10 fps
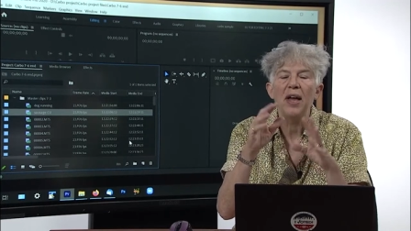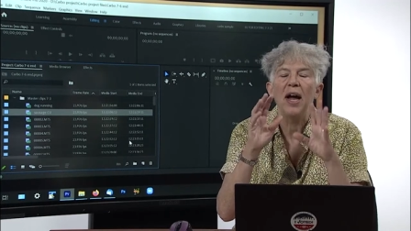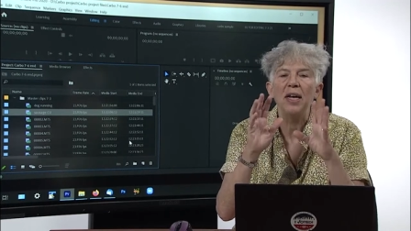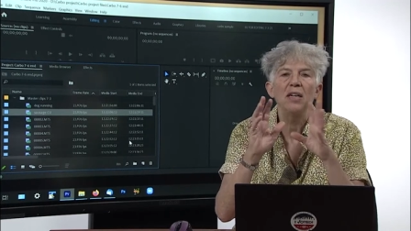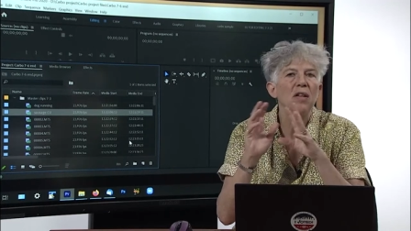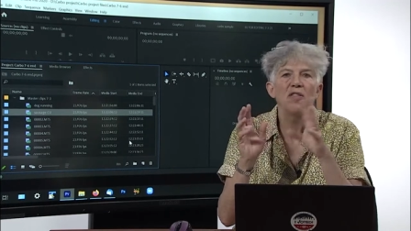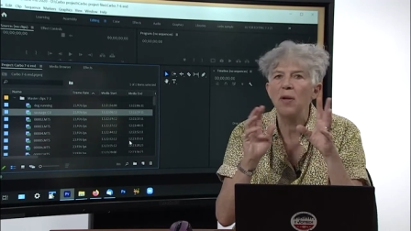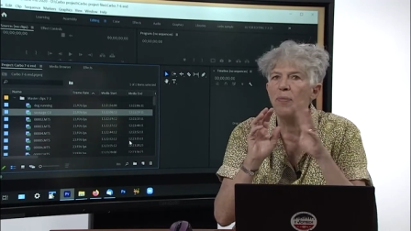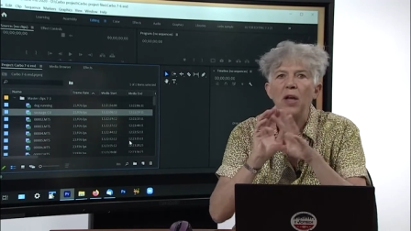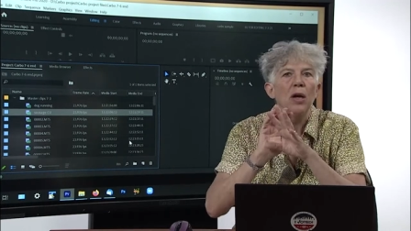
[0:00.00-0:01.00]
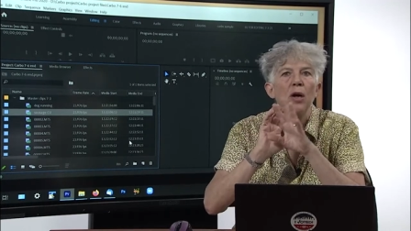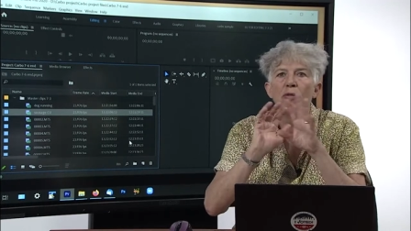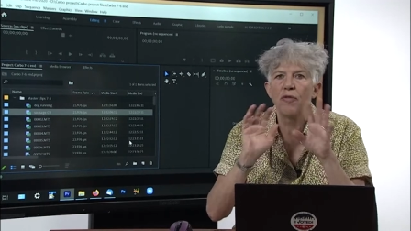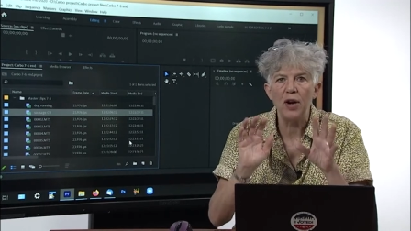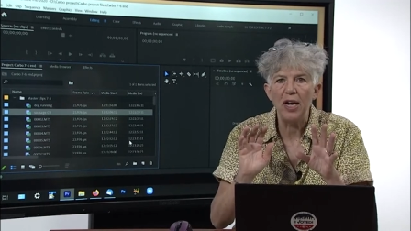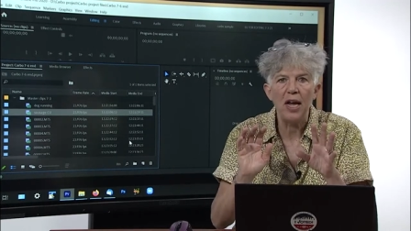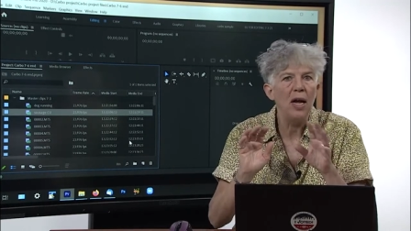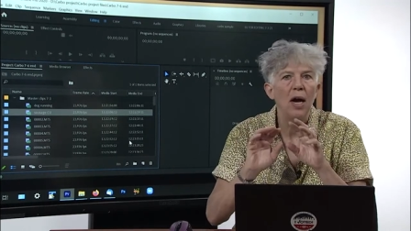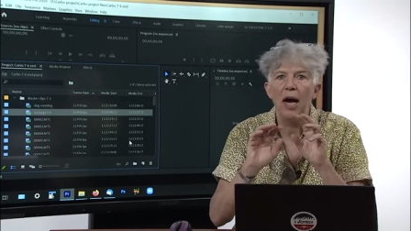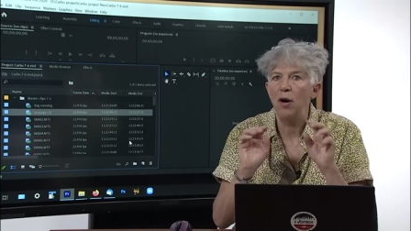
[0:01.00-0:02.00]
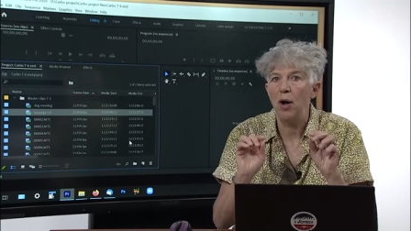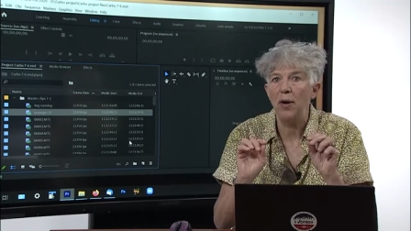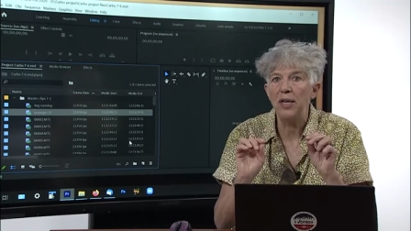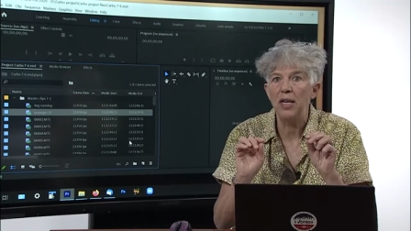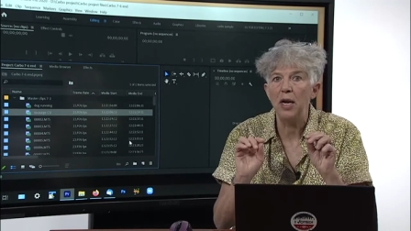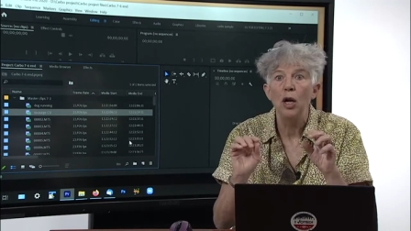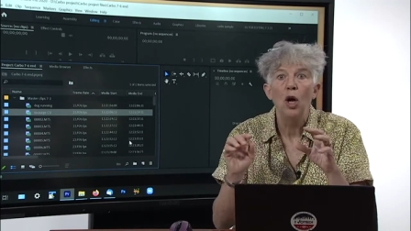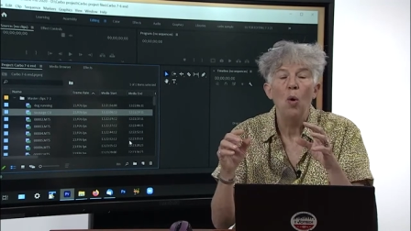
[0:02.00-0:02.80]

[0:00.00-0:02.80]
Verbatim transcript: And I had done something freaky, I don't know how I did it,